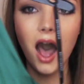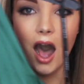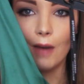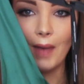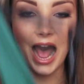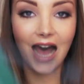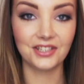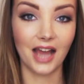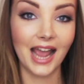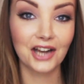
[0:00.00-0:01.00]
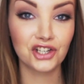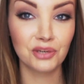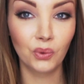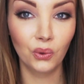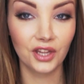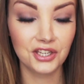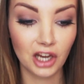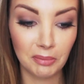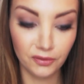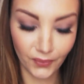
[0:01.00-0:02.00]
and I actually wore this a
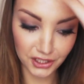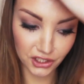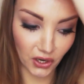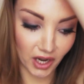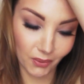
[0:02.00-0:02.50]
couple of weeks ago.